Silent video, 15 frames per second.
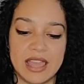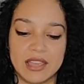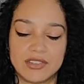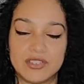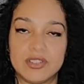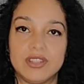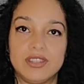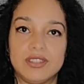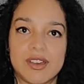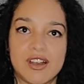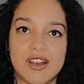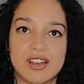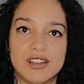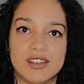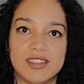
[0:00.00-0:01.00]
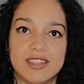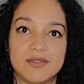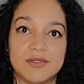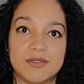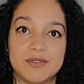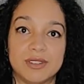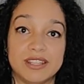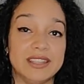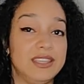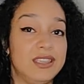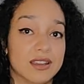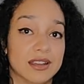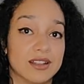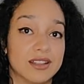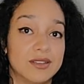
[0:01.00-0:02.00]
I actually thought they were
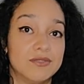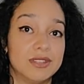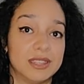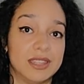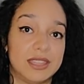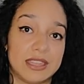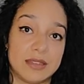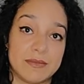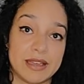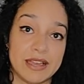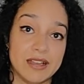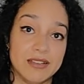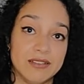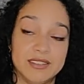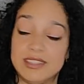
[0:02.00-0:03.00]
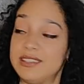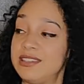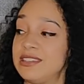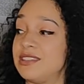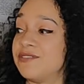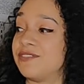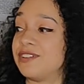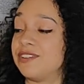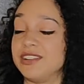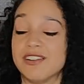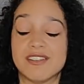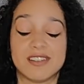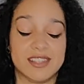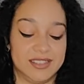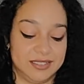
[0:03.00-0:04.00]
really ugly when they came out. This is a very
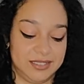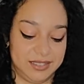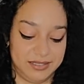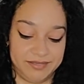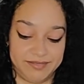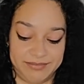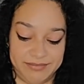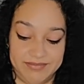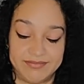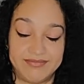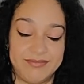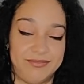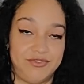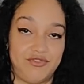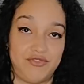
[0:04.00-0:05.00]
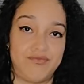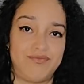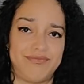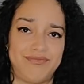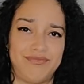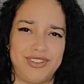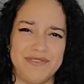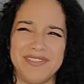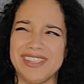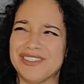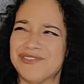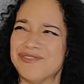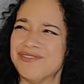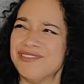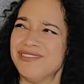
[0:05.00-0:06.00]
honest
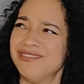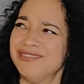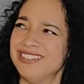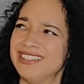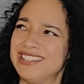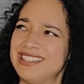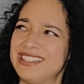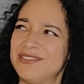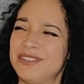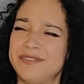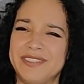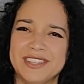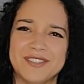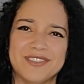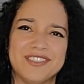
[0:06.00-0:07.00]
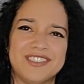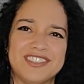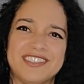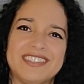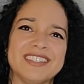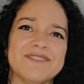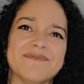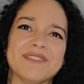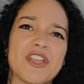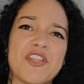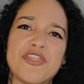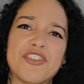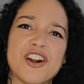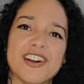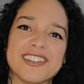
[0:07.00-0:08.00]
review? Is this a review? Just
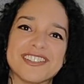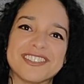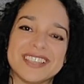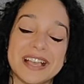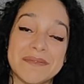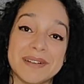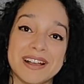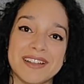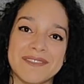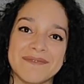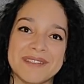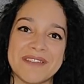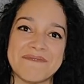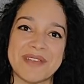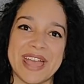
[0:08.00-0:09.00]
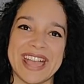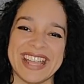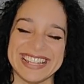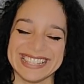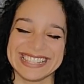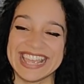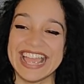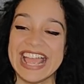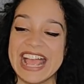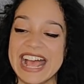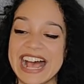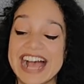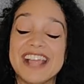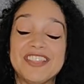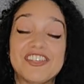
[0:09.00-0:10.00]
thoughts about my pens.
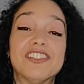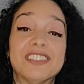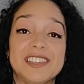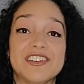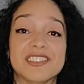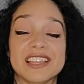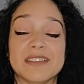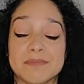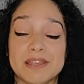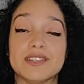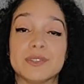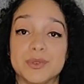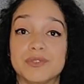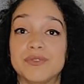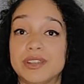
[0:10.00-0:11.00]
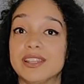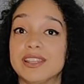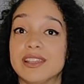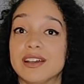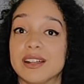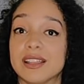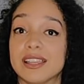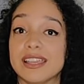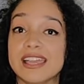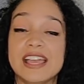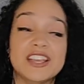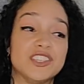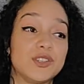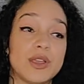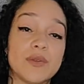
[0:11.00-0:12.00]
I thought the online pens were really ugly,
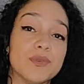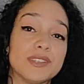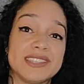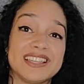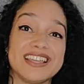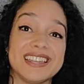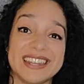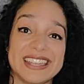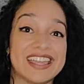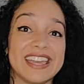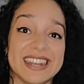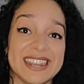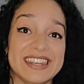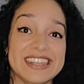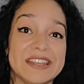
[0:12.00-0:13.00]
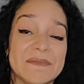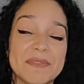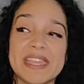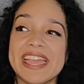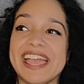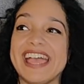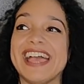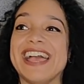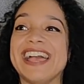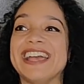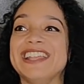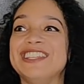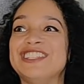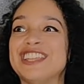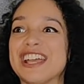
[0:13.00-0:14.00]
so I wasn't gonna get any.
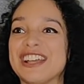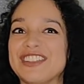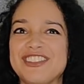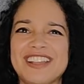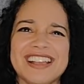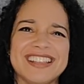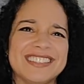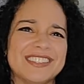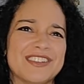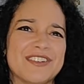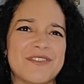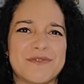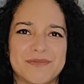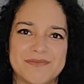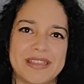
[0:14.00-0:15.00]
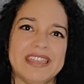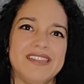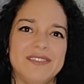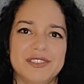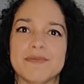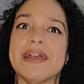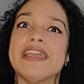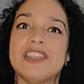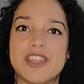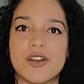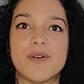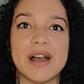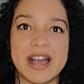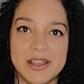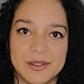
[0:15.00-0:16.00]
And you guys know, you may
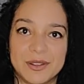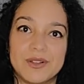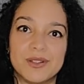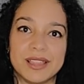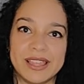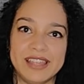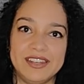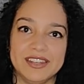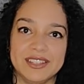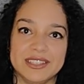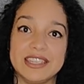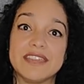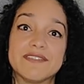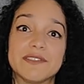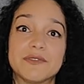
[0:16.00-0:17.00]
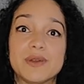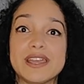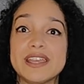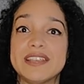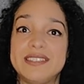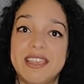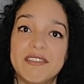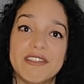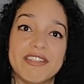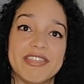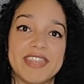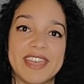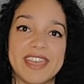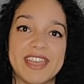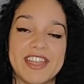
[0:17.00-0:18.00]
know how Goulet does giveaways here
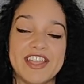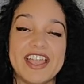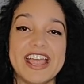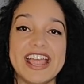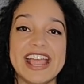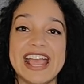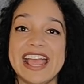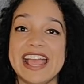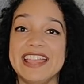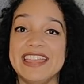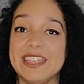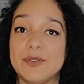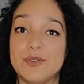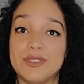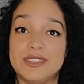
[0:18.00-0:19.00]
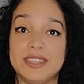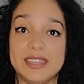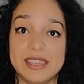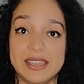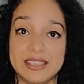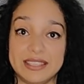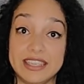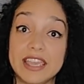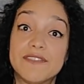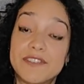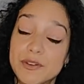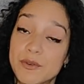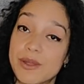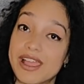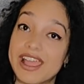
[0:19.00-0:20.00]
and there, and there was this
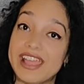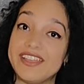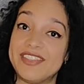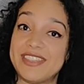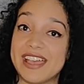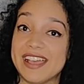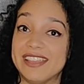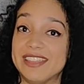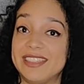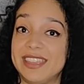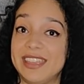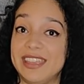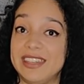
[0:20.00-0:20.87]
giveaway that